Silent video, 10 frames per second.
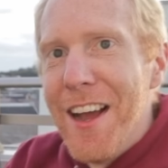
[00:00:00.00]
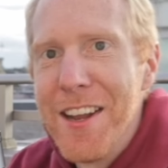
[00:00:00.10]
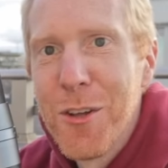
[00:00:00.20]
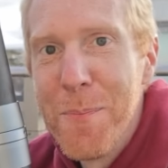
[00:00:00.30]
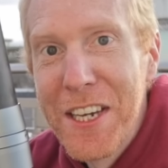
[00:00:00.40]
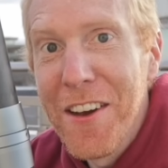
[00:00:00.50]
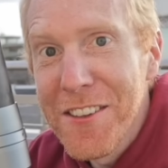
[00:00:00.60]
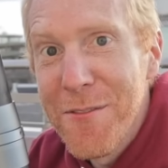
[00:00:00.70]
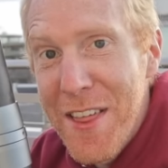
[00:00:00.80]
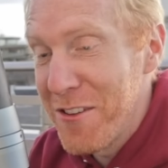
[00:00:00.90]
And so
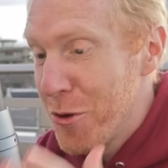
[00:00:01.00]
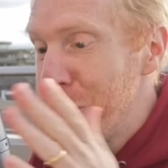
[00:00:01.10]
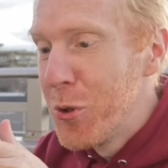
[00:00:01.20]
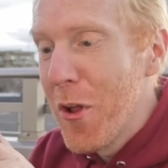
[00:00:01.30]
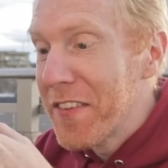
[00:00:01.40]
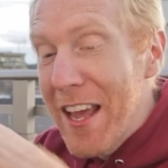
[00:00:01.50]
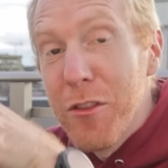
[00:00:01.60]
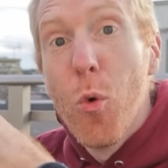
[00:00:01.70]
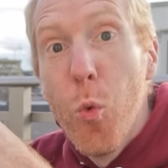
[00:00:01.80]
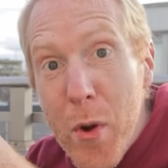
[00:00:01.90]
because of that, you do not
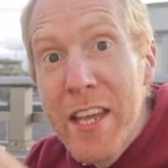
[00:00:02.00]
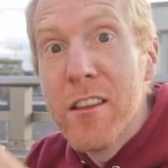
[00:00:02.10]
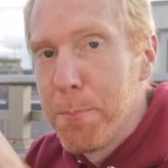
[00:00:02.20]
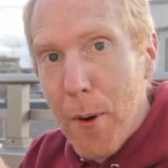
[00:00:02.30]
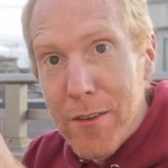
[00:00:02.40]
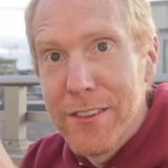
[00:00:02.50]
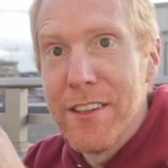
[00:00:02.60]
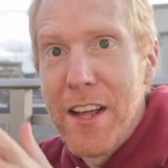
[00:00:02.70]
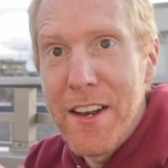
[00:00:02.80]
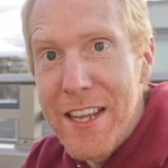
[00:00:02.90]
get the weak spot
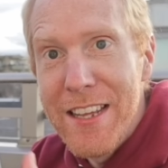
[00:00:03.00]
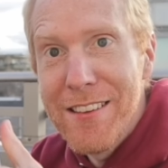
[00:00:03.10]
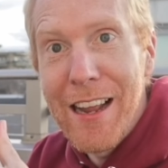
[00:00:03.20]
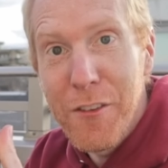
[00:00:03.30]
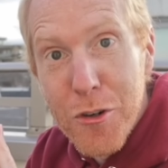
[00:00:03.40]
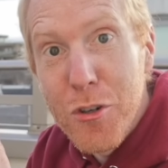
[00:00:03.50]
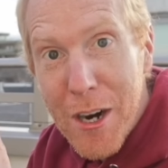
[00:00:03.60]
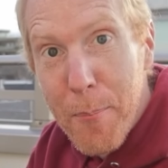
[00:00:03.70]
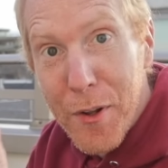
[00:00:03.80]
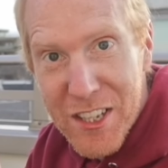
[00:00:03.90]
that is like the
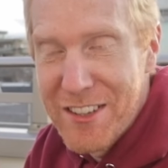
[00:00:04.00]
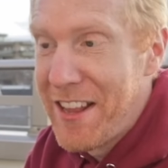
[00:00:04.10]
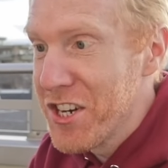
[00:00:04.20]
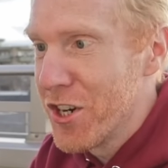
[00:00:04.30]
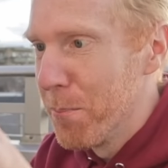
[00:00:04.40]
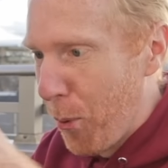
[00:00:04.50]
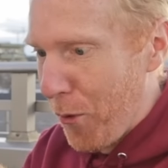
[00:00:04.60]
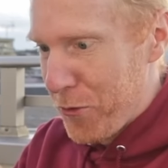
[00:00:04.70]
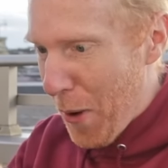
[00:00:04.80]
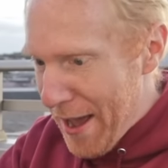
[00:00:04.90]
tripod extension
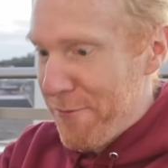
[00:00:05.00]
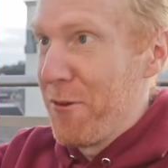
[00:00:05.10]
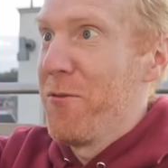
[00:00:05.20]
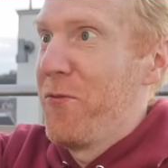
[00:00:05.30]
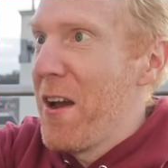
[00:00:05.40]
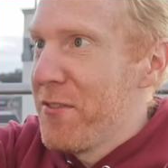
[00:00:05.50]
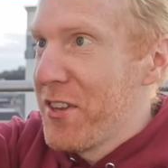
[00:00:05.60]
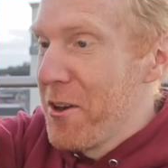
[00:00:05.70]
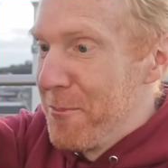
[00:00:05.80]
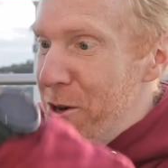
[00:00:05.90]
point. You have 5
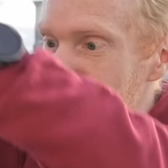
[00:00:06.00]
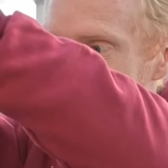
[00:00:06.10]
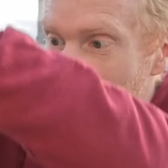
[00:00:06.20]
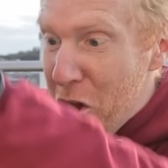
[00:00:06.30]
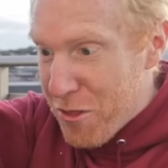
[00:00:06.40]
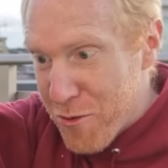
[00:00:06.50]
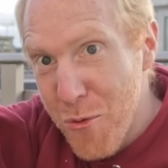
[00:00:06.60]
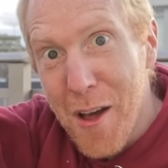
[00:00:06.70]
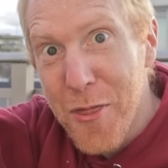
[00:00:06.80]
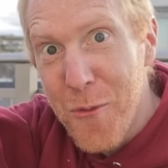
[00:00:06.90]
centimeters
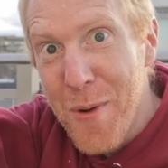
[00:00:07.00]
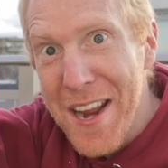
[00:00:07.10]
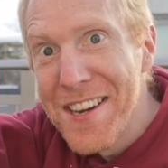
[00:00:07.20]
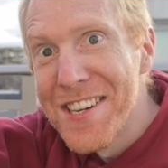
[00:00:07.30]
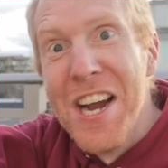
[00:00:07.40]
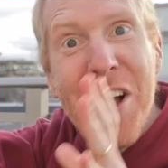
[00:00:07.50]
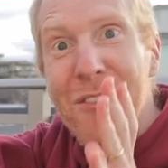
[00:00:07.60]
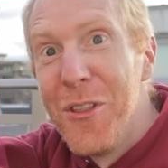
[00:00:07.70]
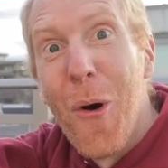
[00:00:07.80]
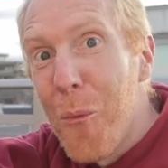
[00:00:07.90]
throughout the range,
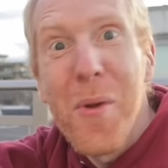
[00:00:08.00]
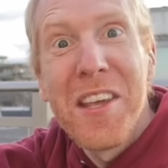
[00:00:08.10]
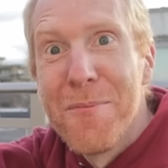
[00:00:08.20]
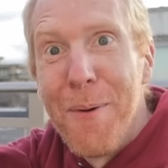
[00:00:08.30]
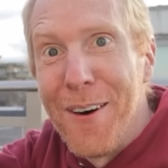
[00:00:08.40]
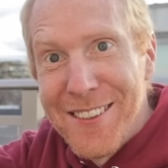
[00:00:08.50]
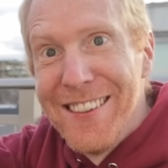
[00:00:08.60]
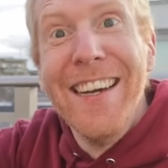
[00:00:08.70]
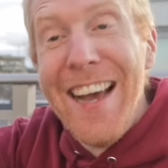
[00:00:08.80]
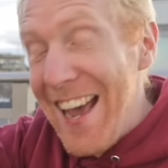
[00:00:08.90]
no weak spot.
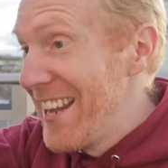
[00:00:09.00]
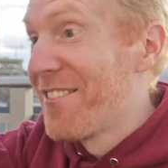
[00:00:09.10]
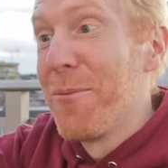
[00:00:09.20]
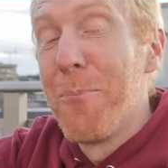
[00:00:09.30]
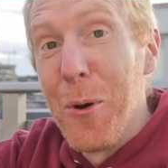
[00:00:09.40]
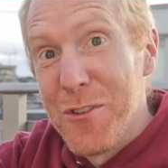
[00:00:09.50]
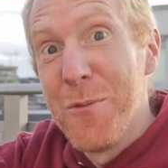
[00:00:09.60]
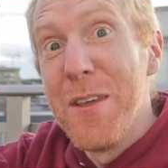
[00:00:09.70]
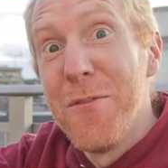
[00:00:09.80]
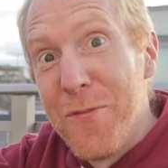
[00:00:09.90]
It's supposed
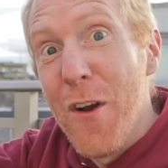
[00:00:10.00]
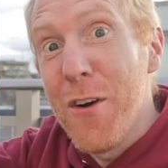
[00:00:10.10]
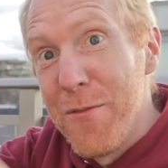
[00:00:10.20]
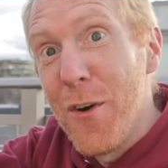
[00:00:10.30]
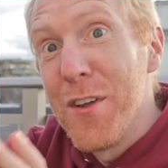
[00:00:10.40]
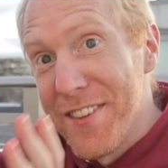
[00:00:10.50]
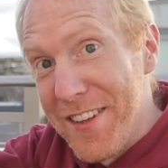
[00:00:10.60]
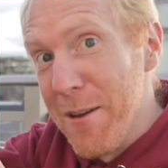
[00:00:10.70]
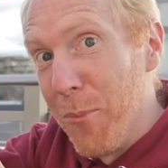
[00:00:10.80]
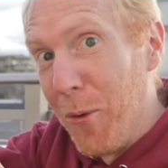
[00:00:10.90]
to be very, very
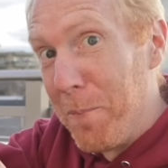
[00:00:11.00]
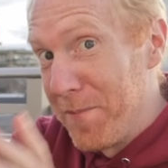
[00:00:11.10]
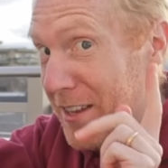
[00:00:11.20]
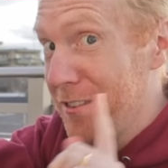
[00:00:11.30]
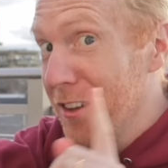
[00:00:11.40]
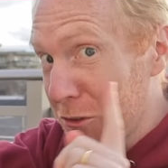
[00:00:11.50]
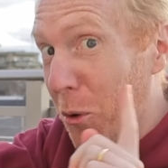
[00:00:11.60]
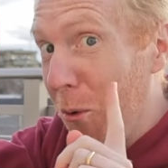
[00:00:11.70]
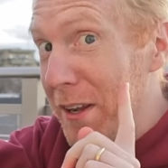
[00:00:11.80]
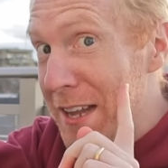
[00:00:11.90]
stable. That's not
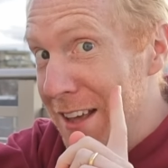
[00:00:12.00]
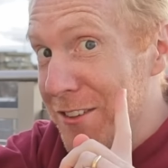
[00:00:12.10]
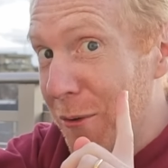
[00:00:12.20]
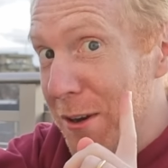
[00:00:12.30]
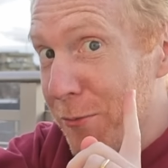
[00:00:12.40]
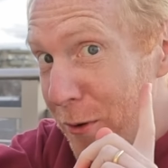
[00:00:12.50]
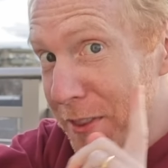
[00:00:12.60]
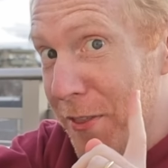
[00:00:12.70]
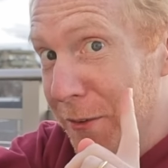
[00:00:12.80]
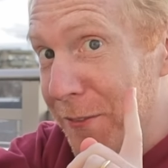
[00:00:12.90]
all it has going for
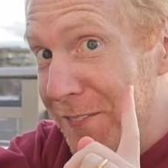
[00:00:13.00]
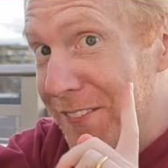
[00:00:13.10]
it though.